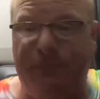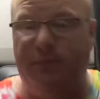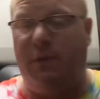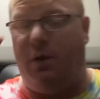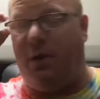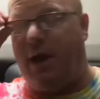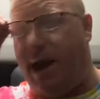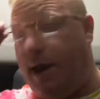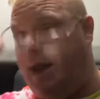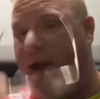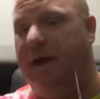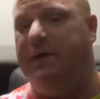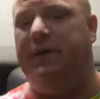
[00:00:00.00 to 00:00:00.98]

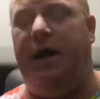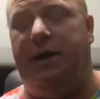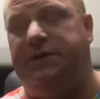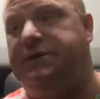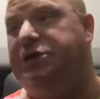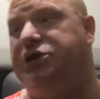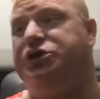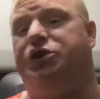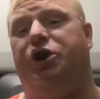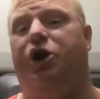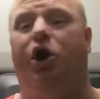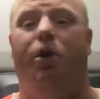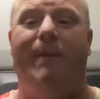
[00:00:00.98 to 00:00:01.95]
Okay. It's just
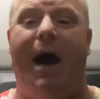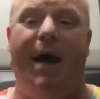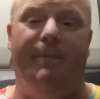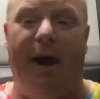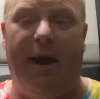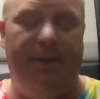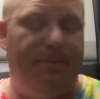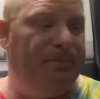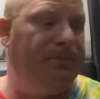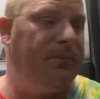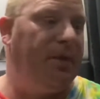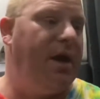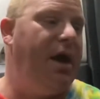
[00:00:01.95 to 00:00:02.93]
going to go bye-bye.
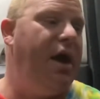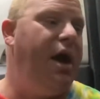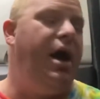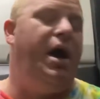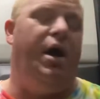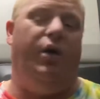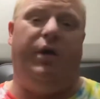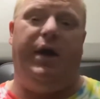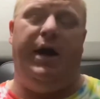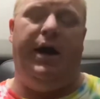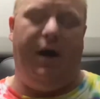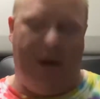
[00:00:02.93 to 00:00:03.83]
Okay.